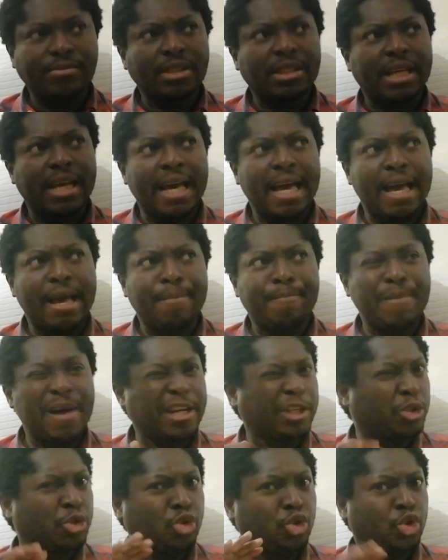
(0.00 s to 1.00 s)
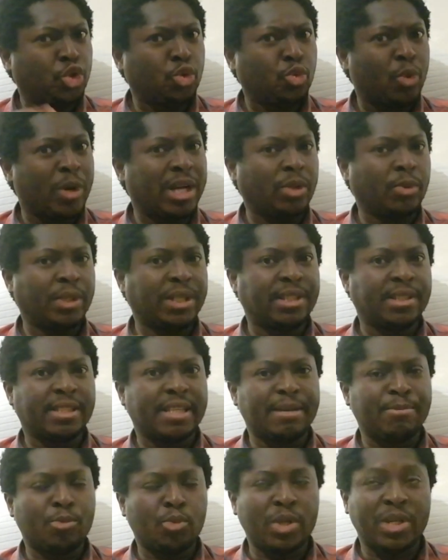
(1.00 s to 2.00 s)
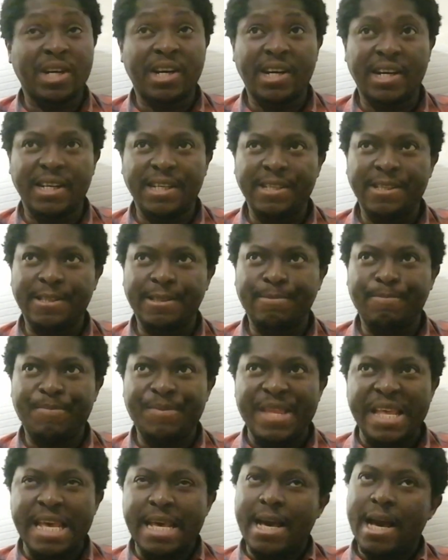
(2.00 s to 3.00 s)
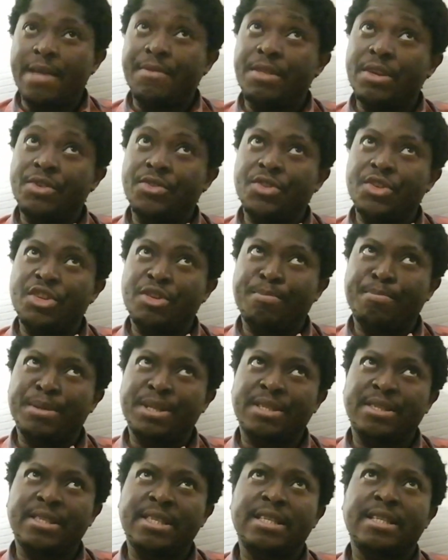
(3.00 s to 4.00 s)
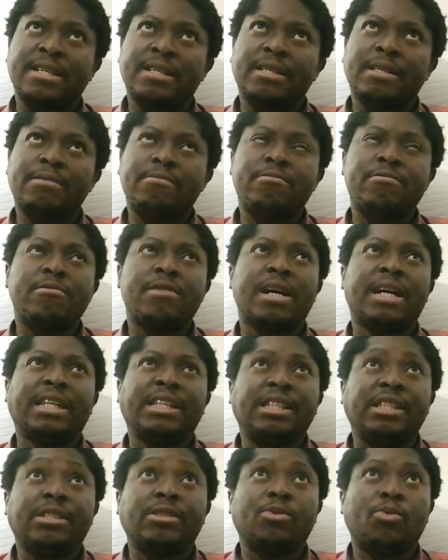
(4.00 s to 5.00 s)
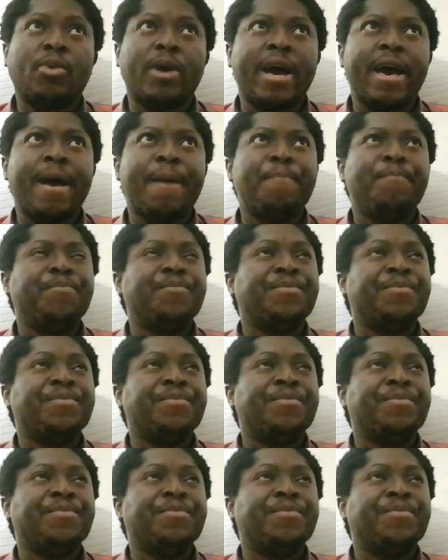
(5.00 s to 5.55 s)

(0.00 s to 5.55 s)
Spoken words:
I don't do well with heights, and there's this particular ride where